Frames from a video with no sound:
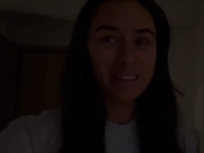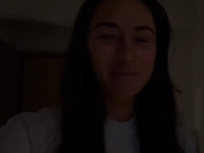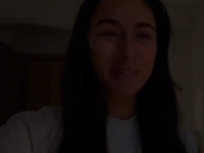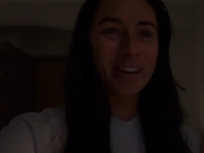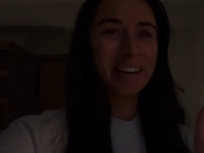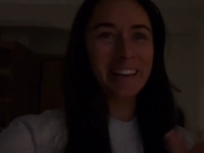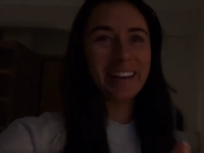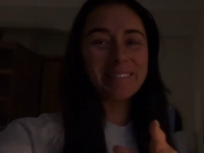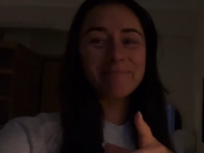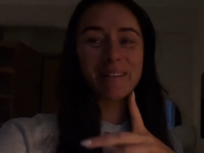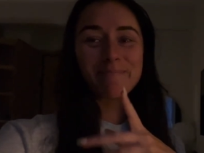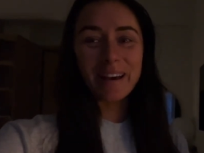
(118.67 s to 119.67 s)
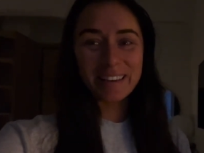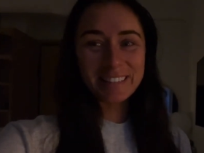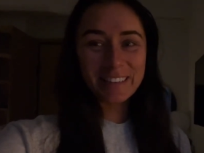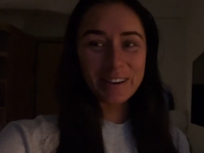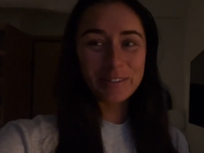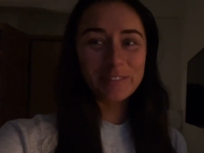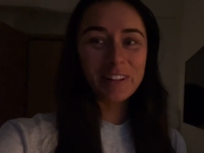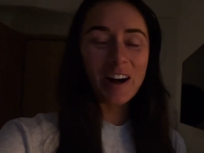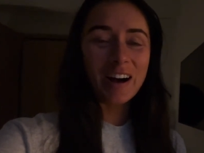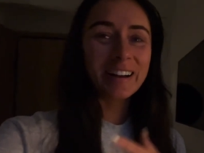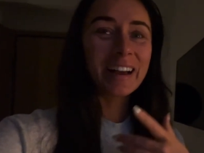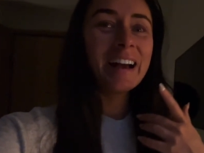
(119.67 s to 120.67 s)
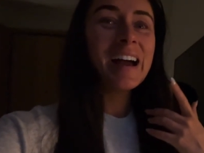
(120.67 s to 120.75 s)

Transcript: I'm working on my Mexico vlog.